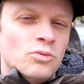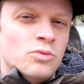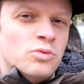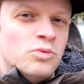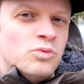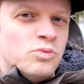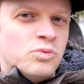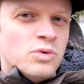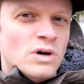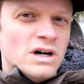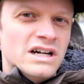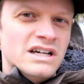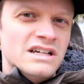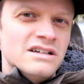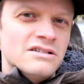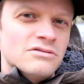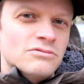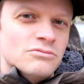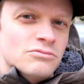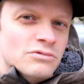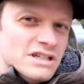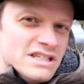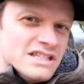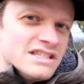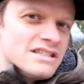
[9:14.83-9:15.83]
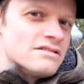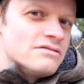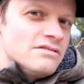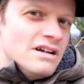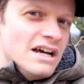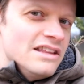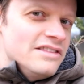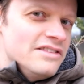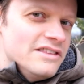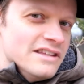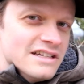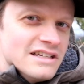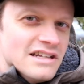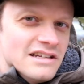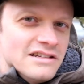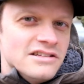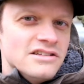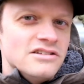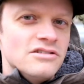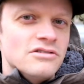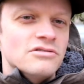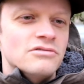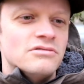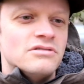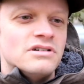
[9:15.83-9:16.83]
What's the right thing to
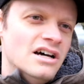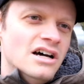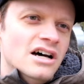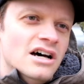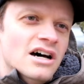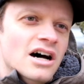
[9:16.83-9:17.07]
do?